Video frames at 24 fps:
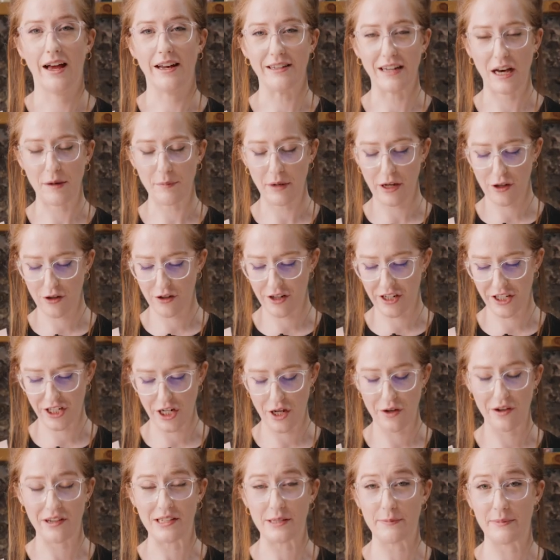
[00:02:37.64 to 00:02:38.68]
Now my cookie
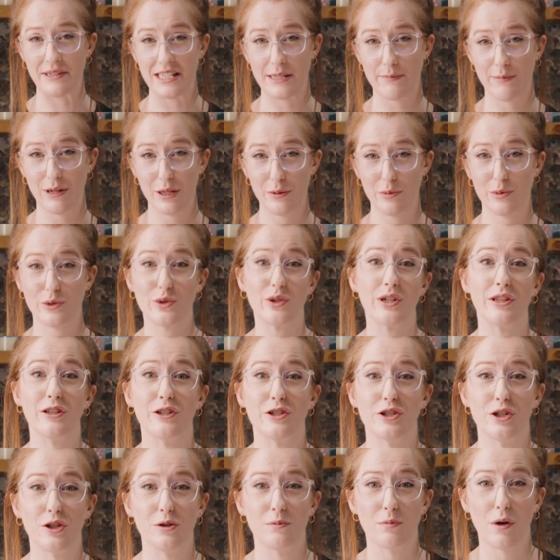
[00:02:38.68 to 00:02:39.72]
dough has been split between the
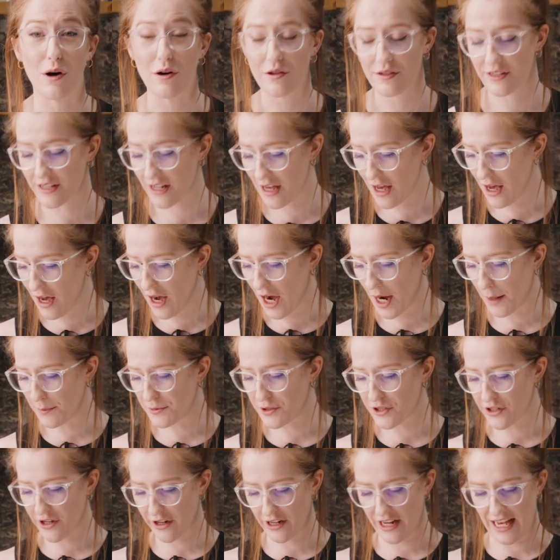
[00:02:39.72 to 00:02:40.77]
2 pots, I'm
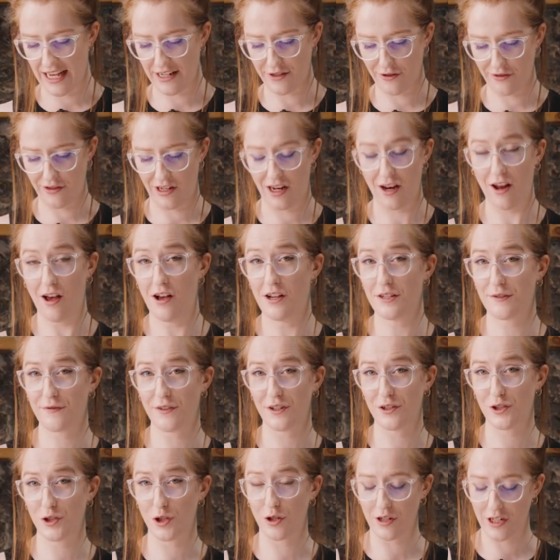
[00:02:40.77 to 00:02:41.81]
just gonna add on the last
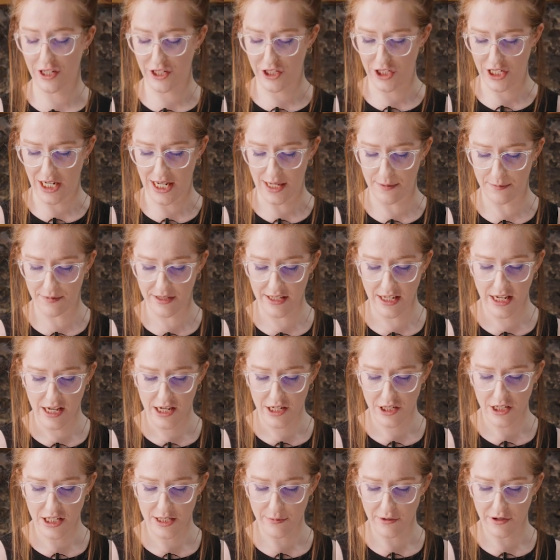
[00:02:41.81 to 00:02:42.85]
few chocolate chips,
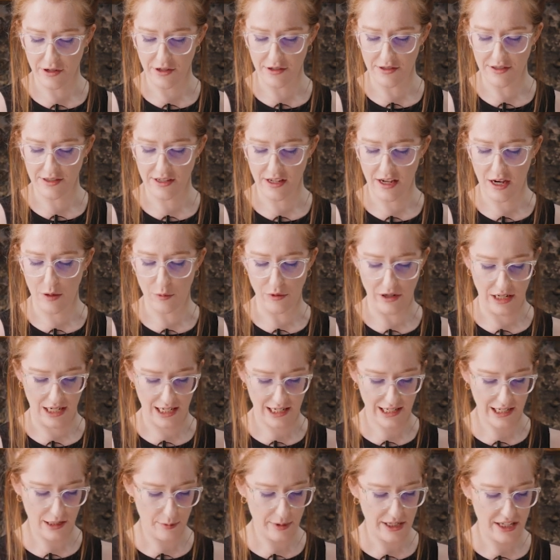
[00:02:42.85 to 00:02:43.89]
just because I want a
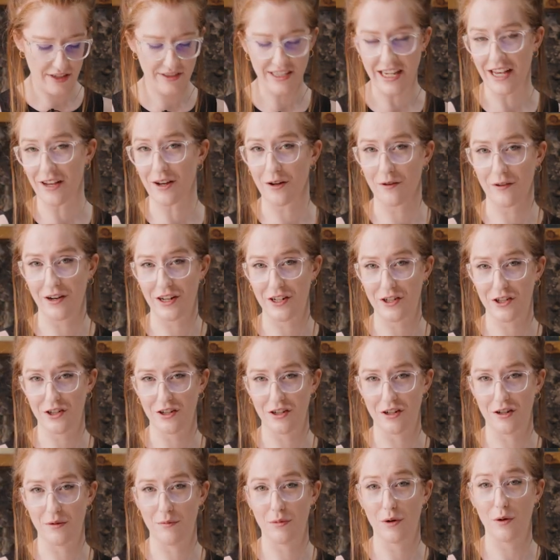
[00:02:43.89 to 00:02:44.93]
little bit of
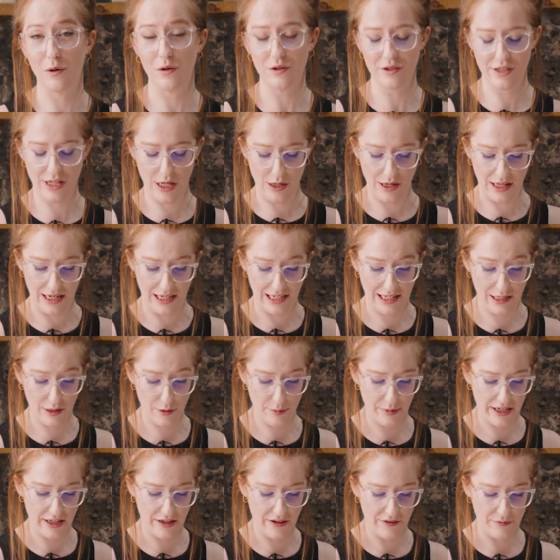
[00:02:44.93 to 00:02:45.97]
decoration, but also a little
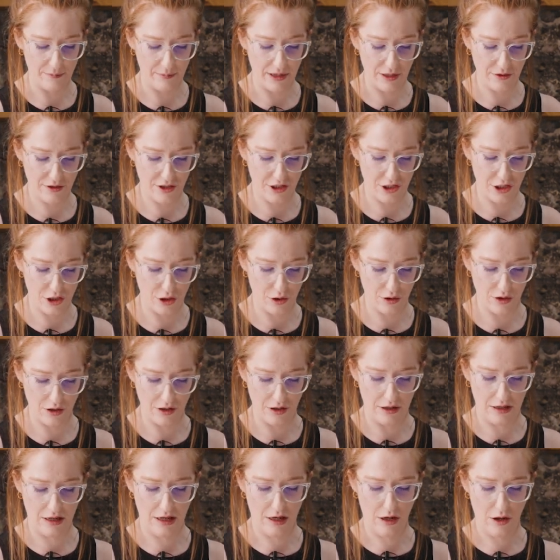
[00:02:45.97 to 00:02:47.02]
bit of melted
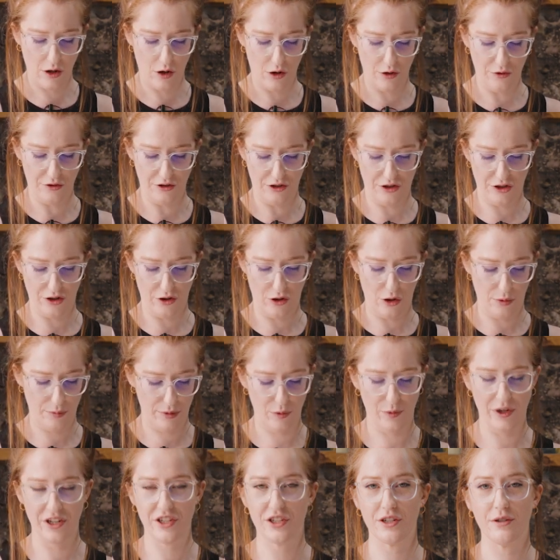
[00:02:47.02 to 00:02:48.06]
chocolate on the top,
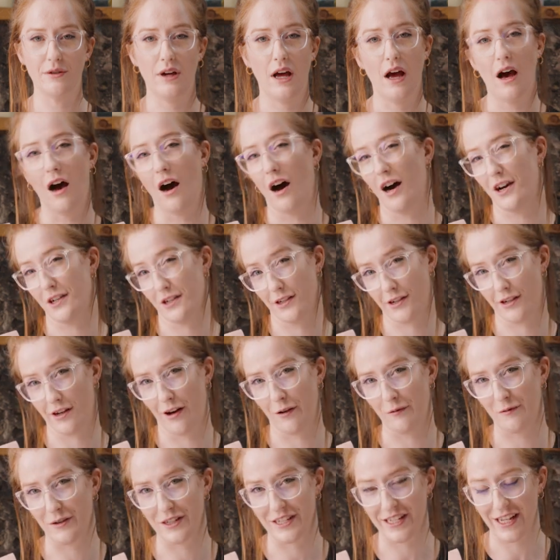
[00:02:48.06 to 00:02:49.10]
which I just
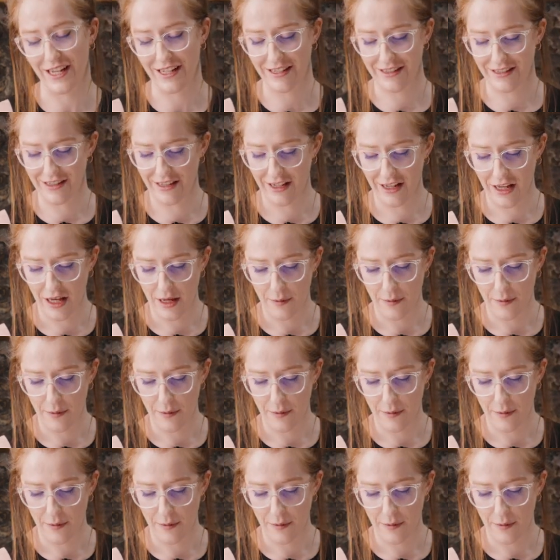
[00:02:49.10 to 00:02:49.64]
can't resist.